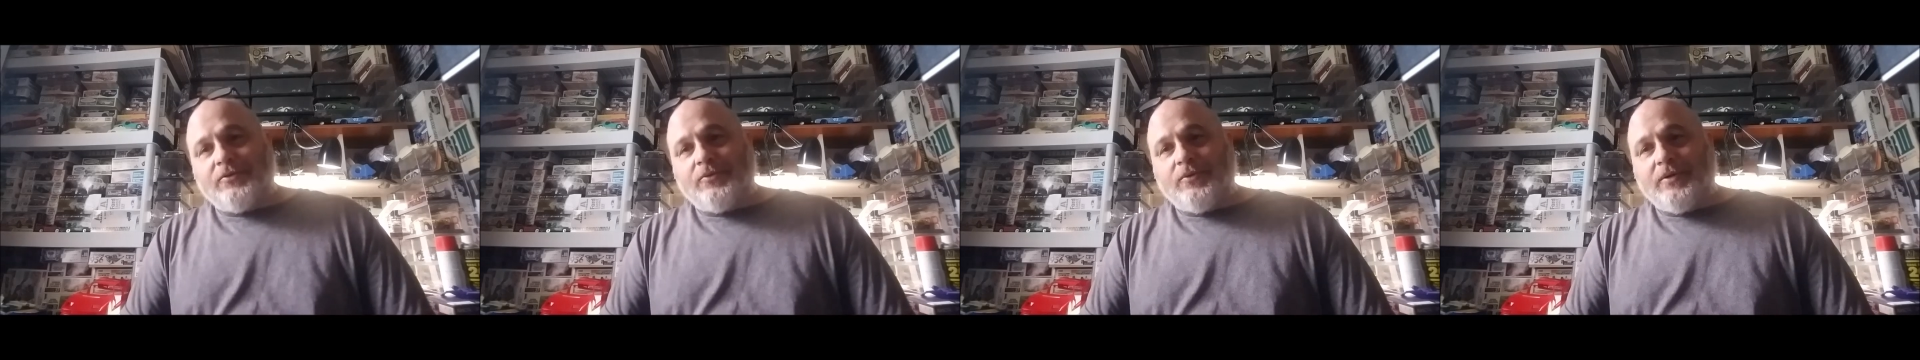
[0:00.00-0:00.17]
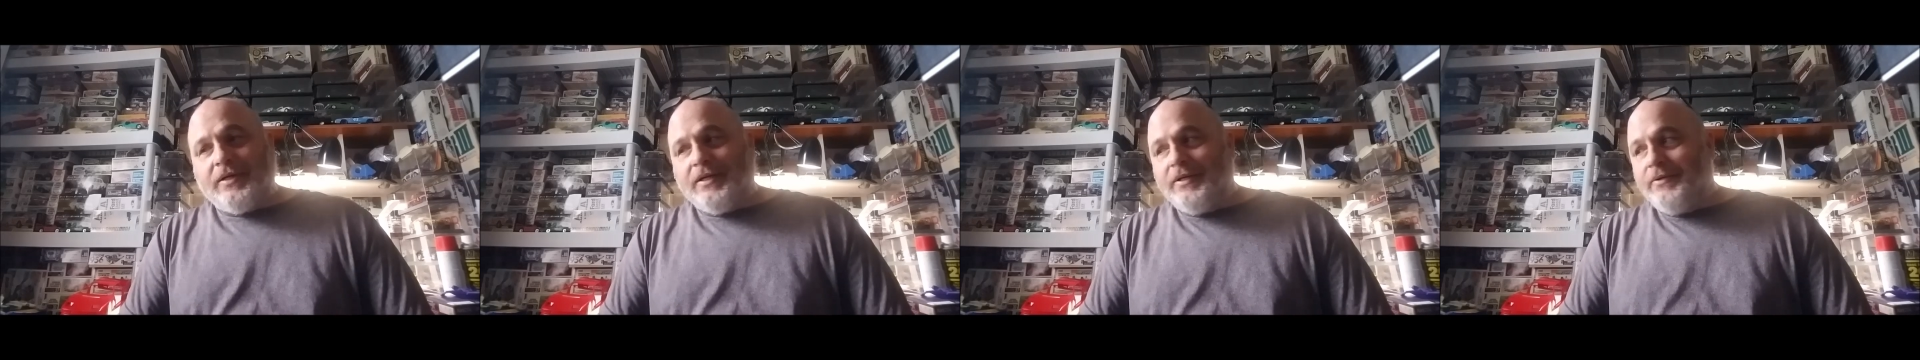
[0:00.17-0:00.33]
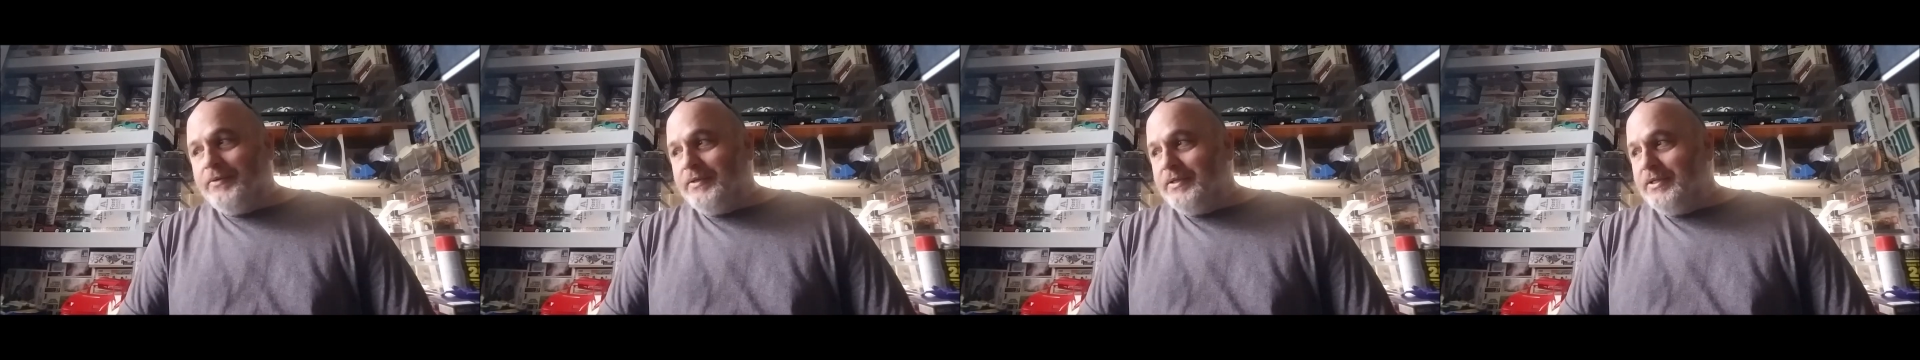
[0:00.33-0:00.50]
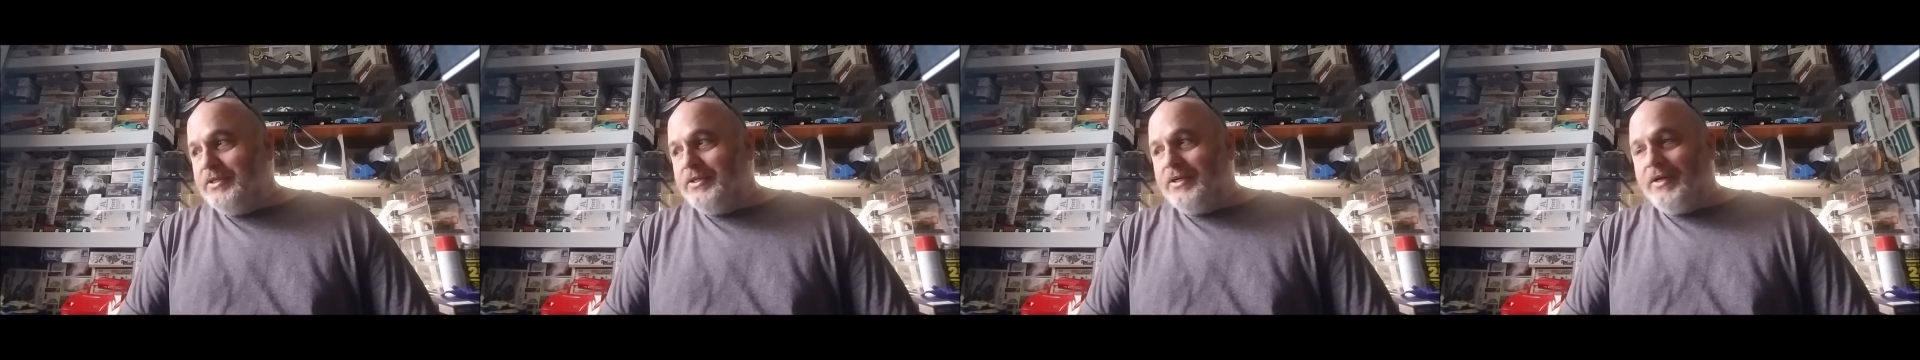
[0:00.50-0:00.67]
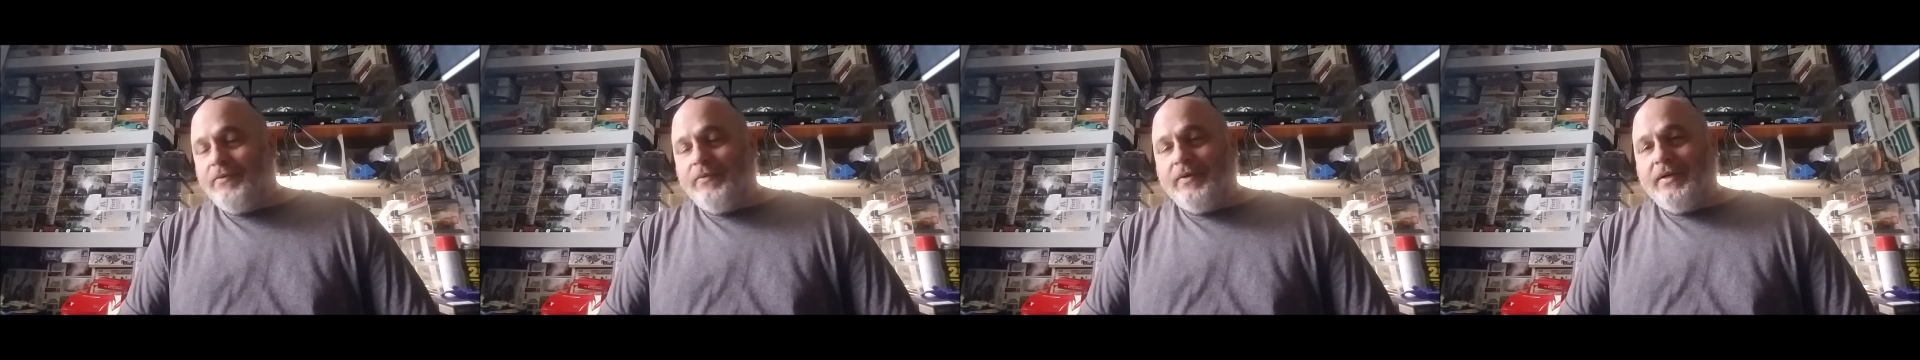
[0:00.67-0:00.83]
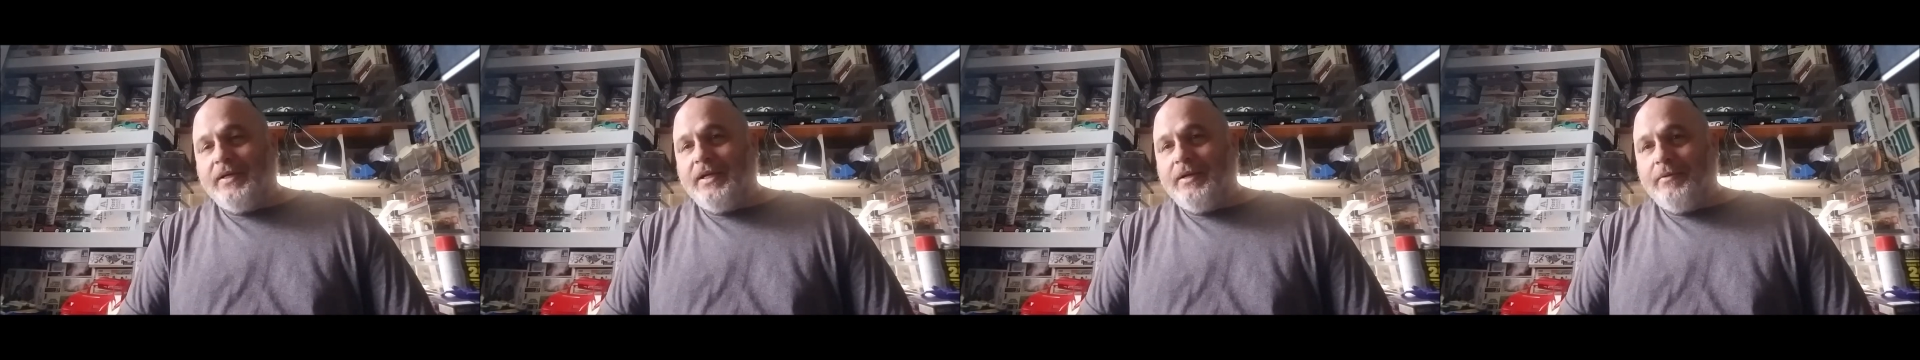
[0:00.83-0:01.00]
away when you
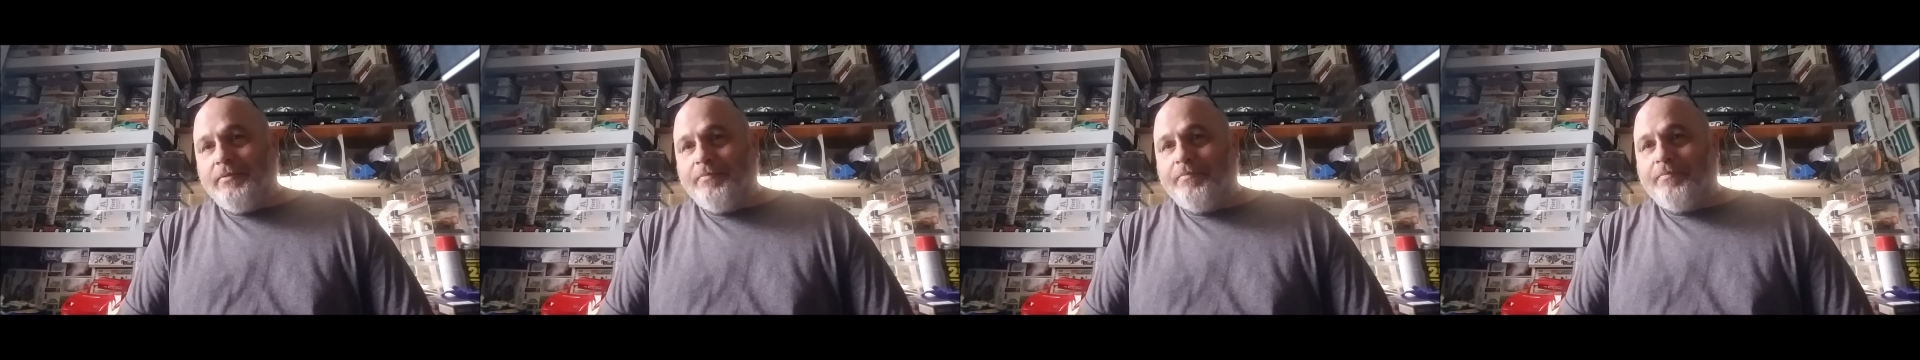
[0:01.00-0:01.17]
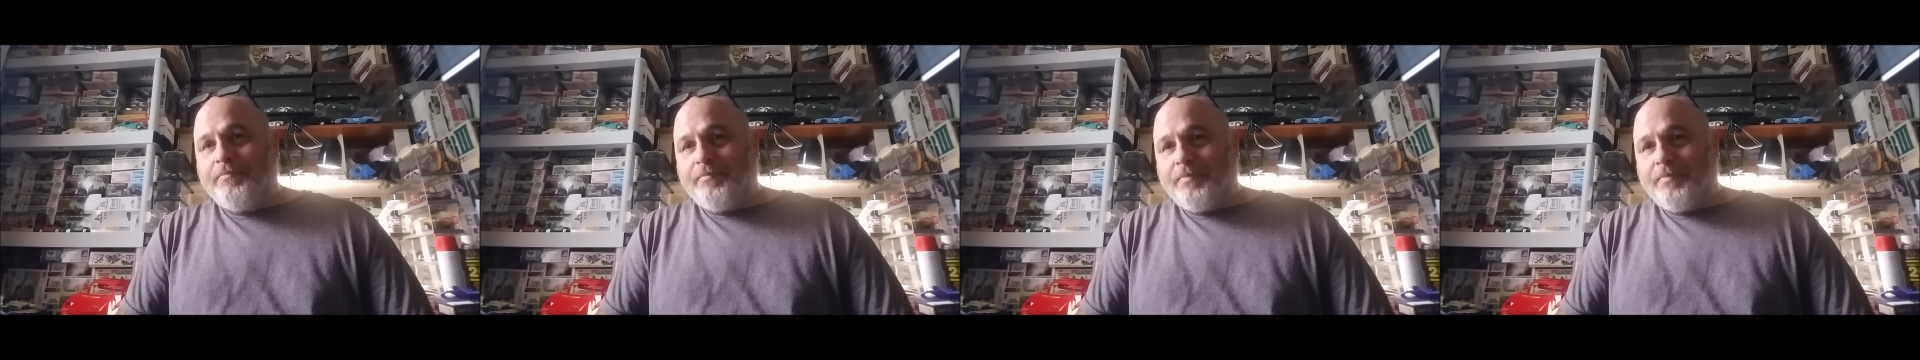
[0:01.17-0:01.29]
when you